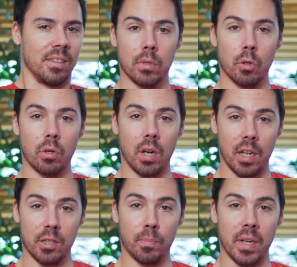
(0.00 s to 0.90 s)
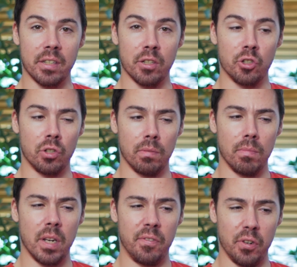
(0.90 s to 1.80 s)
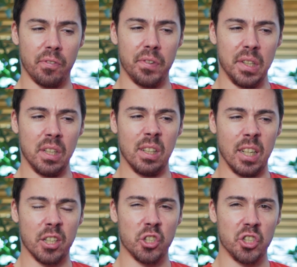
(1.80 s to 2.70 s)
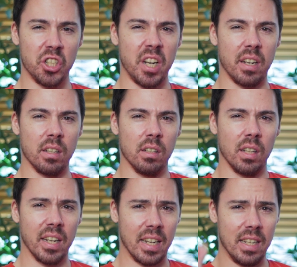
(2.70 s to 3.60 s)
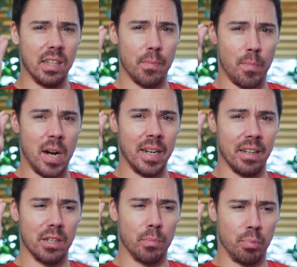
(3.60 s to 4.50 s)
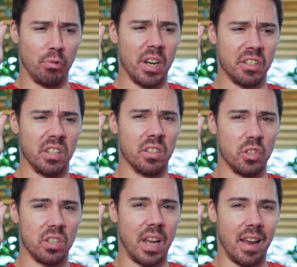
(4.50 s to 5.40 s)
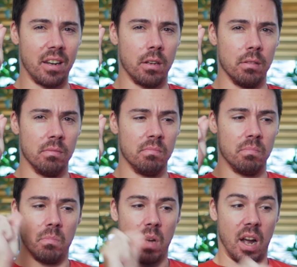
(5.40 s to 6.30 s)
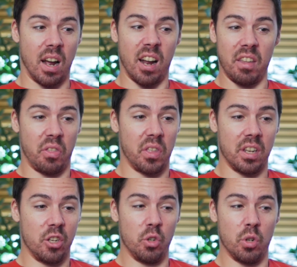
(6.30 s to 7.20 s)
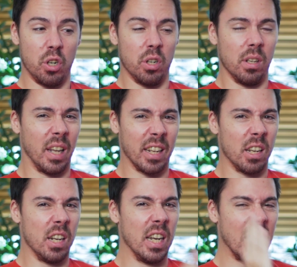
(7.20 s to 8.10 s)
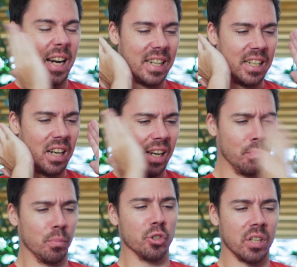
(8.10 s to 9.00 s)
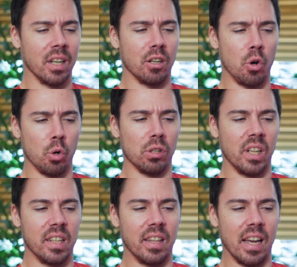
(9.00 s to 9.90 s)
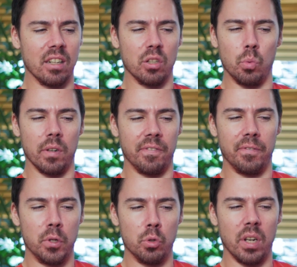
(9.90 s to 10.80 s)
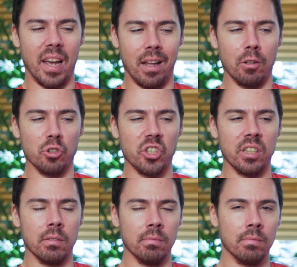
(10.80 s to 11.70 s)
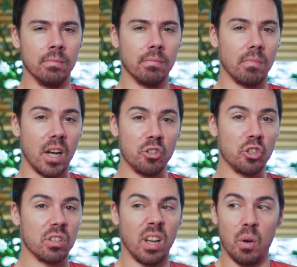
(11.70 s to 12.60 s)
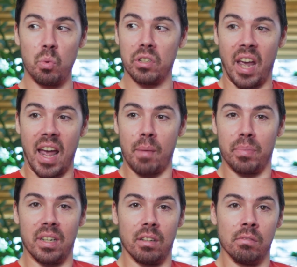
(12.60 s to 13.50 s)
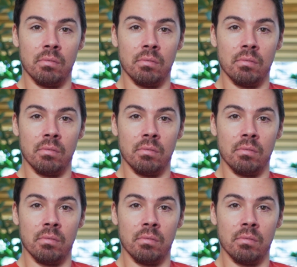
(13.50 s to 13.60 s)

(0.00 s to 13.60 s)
So today's message if you're feeling like shit, like in the mind, depressed and sad, I think you could like 99% correlate that to a food allergy. I just, I was happy.